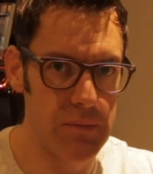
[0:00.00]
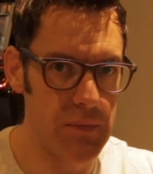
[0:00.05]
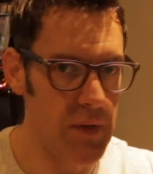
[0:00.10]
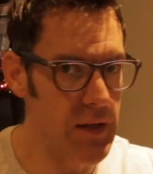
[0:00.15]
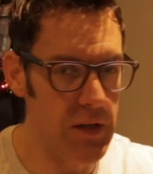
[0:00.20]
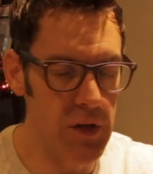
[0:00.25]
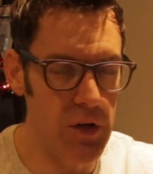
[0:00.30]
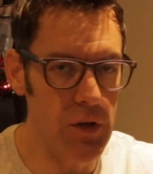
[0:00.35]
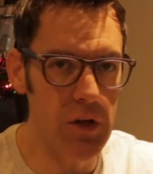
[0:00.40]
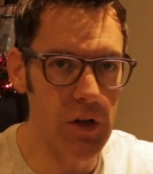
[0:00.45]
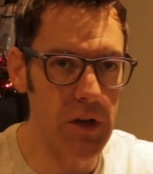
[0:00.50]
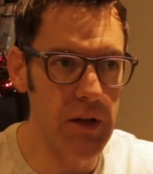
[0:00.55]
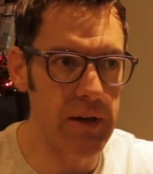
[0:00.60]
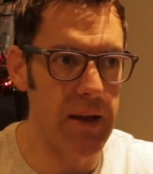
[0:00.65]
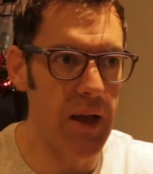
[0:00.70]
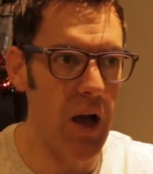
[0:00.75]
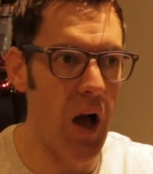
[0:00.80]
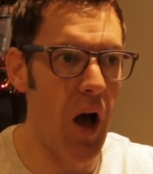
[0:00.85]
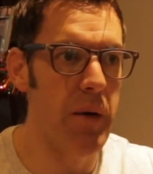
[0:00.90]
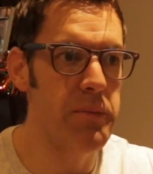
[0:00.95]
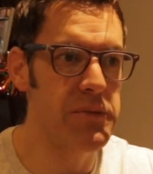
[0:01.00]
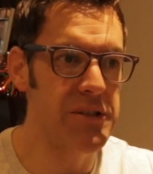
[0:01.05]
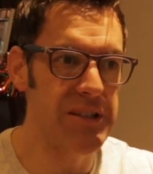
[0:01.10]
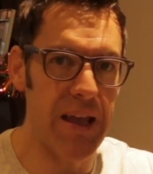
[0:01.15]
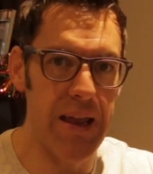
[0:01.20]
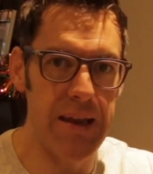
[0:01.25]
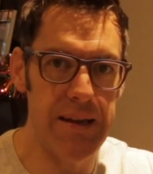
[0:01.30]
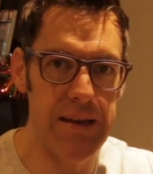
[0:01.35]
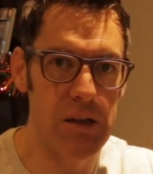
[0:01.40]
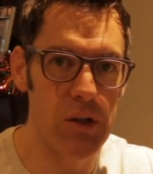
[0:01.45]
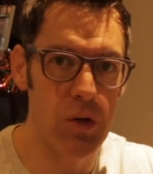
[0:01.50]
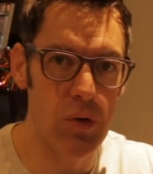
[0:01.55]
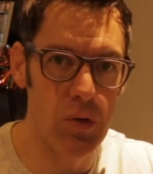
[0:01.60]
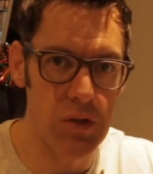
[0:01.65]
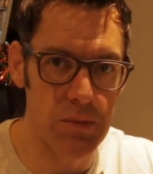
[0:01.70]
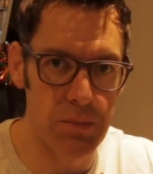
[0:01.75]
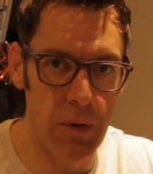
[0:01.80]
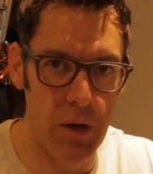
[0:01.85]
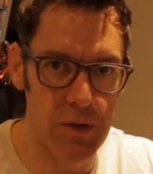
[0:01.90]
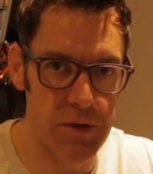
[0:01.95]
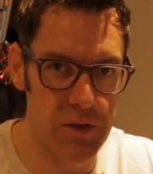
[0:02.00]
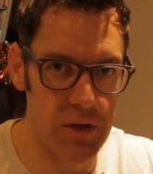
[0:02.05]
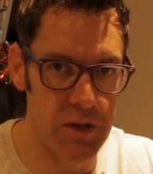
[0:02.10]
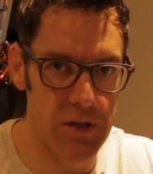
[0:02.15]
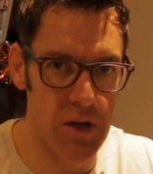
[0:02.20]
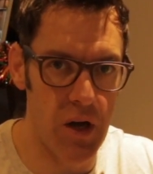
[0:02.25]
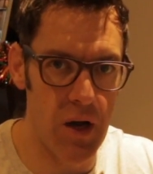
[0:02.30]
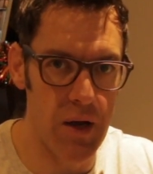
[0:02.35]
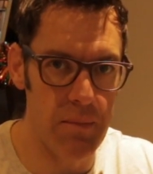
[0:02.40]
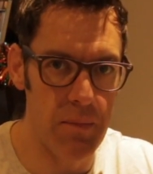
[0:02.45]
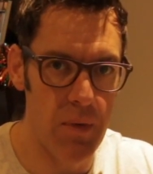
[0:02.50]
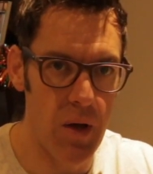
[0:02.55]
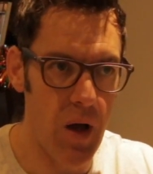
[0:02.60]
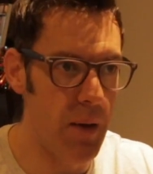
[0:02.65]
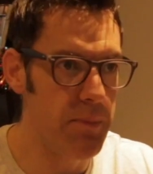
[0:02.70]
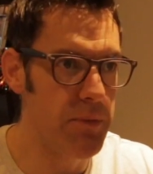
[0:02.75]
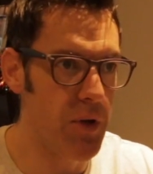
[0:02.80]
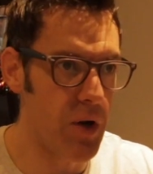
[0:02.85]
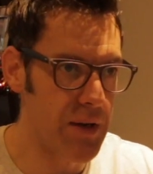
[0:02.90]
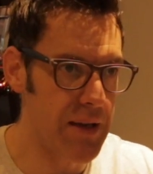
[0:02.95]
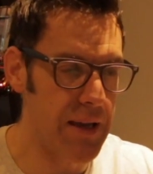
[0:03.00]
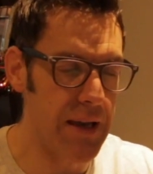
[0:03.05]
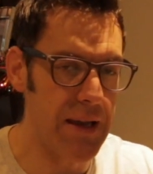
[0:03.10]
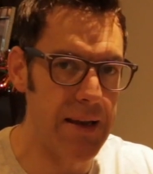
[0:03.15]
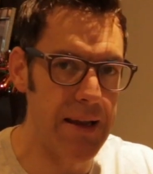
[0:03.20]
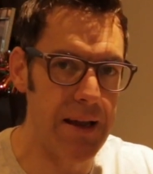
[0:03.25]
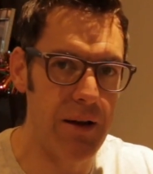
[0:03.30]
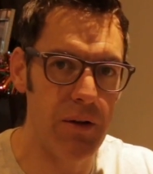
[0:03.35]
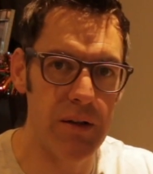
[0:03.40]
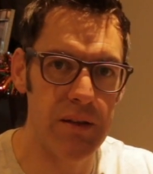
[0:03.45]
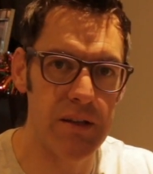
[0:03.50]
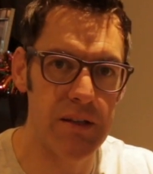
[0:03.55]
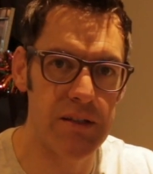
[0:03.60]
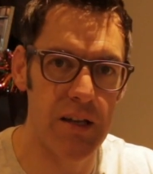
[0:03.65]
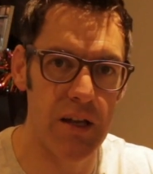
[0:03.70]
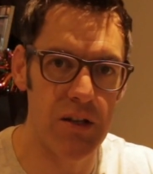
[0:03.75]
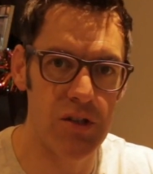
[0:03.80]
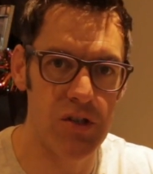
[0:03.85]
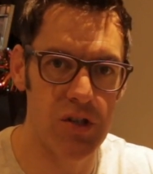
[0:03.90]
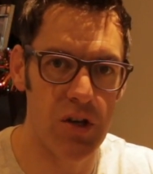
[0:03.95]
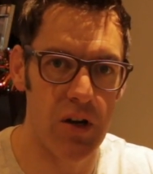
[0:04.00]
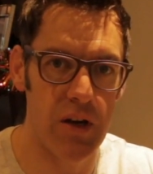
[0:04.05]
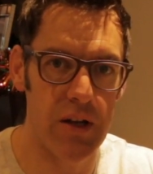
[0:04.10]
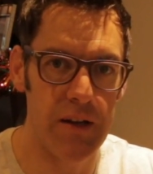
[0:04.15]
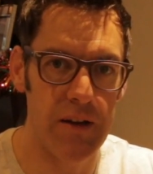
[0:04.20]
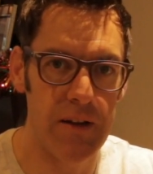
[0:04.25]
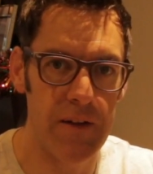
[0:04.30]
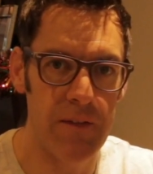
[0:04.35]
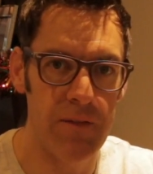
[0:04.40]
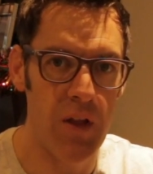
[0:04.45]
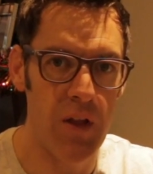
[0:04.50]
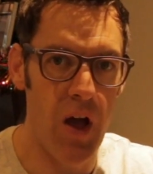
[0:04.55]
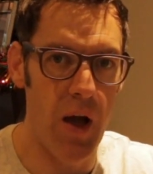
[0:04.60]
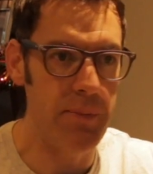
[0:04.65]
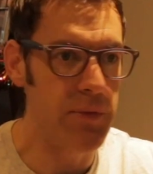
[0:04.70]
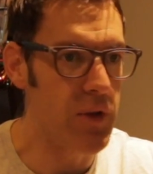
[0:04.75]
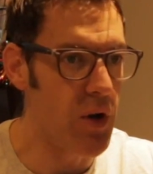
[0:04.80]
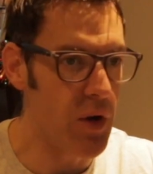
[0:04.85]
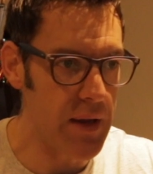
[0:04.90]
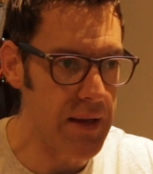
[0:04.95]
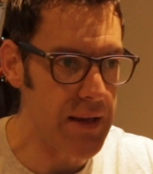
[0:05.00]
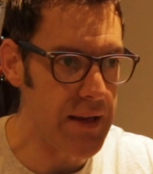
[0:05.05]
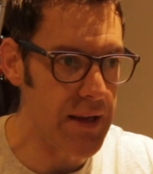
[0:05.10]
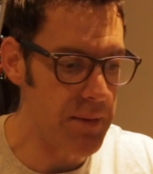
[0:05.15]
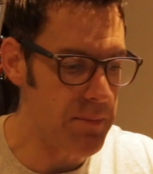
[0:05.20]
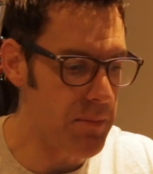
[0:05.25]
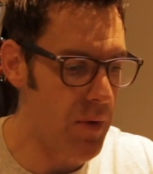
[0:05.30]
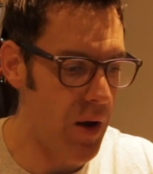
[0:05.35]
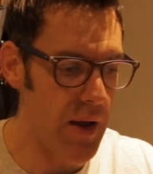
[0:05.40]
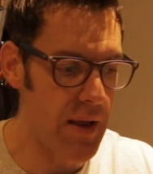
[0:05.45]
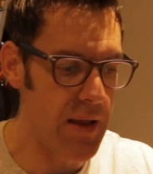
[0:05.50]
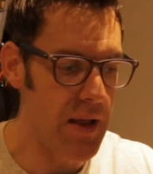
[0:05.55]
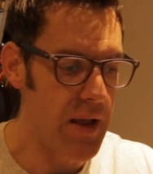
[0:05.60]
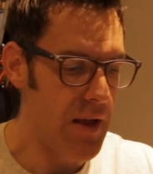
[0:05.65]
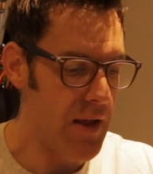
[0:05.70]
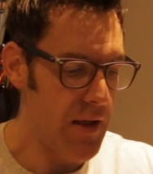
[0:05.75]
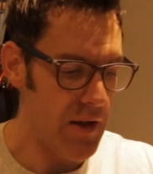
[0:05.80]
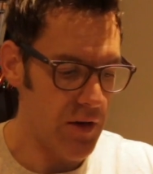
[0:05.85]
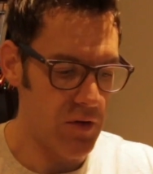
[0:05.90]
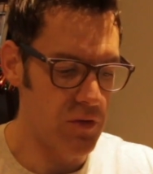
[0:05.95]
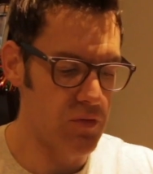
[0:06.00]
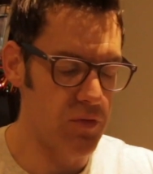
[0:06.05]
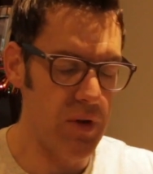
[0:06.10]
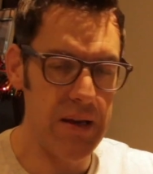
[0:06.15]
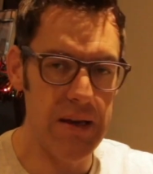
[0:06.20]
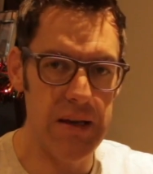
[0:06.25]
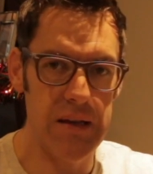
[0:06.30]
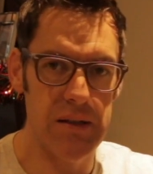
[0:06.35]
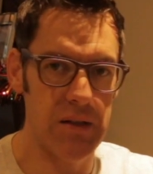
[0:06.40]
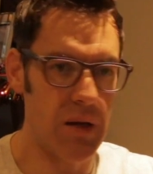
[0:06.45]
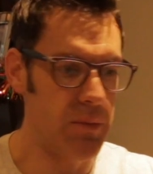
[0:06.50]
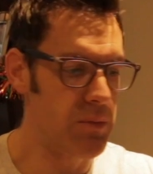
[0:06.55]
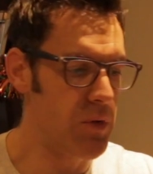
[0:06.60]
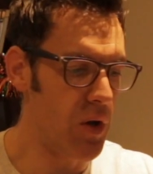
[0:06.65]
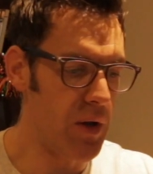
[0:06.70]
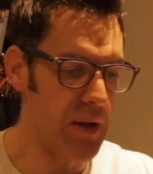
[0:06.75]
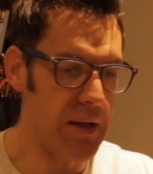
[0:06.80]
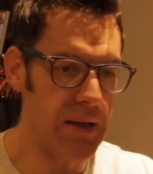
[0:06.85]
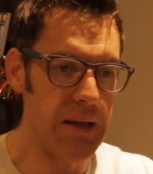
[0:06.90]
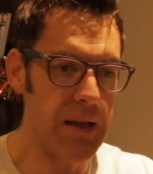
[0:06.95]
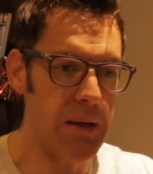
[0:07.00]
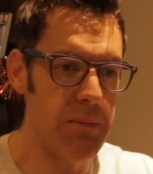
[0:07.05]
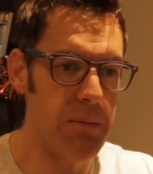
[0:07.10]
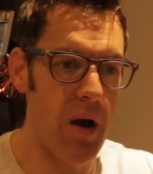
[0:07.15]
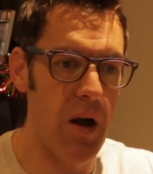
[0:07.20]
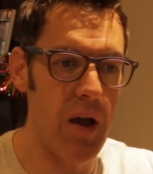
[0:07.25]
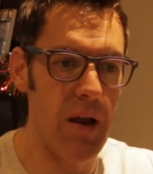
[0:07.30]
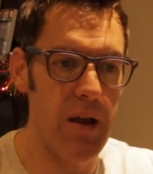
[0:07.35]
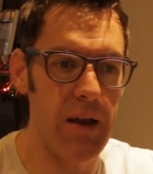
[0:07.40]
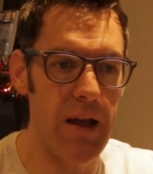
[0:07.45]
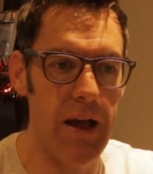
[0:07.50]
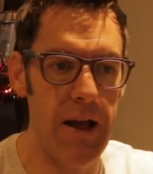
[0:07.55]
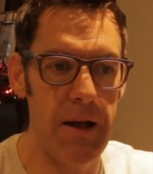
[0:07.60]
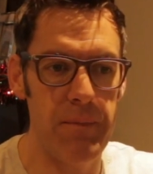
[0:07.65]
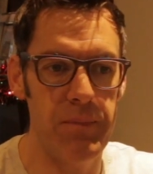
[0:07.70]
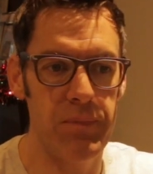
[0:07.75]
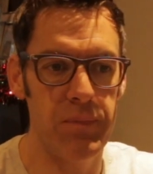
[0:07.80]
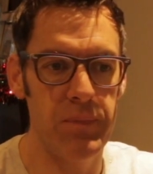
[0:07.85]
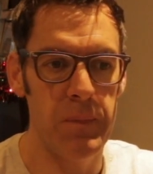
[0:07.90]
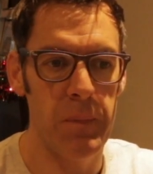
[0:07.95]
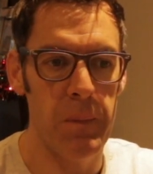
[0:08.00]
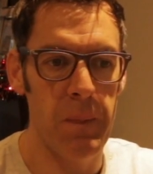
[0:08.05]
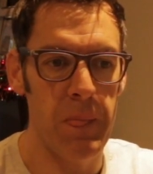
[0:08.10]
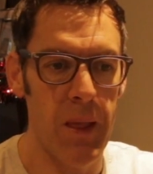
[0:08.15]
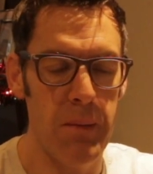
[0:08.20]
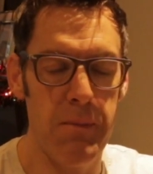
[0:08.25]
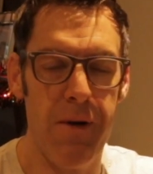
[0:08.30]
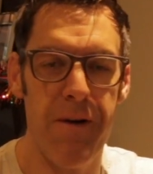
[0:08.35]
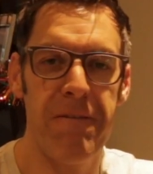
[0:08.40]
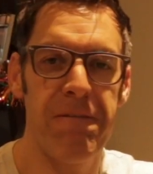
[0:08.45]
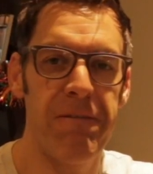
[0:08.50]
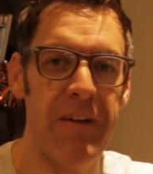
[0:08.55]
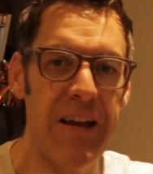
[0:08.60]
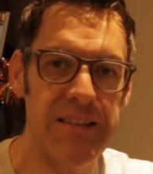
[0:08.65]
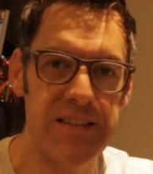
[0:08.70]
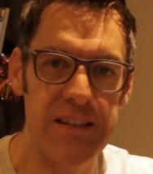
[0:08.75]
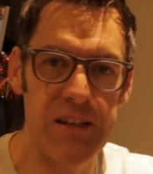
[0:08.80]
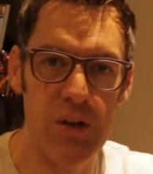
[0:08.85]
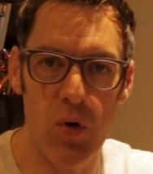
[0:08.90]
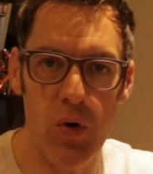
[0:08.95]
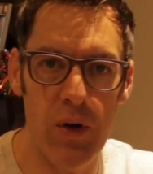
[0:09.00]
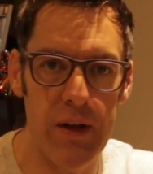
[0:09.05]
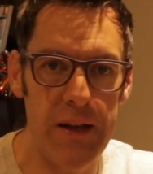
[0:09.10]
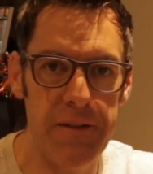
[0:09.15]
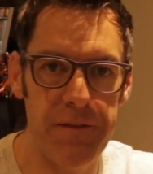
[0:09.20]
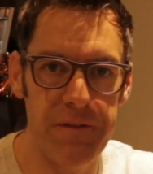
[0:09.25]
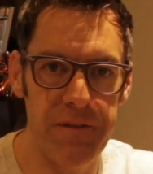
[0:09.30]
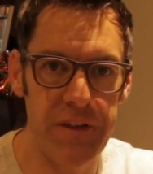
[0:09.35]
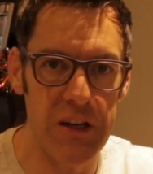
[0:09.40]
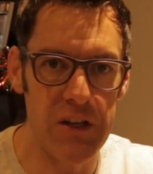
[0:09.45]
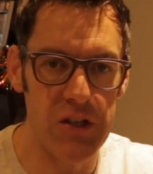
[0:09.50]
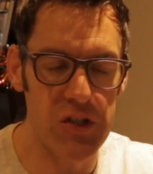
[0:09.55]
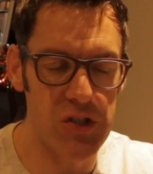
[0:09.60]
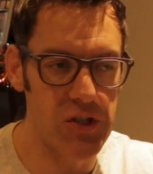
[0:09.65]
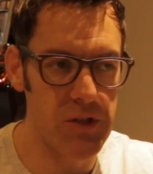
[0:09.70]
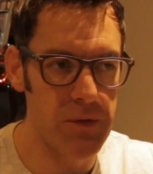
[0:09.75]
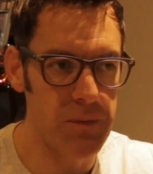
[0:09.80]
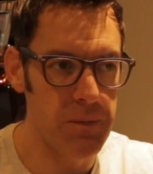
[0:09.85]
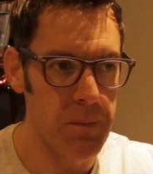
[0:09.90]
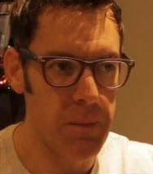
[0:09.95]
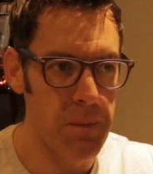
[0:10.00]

And you look at it, I'm staying indoors most of the time. I'm not getting out in the sunshine. I'm not eating my greens. I'm not eating my fatty, oily fish.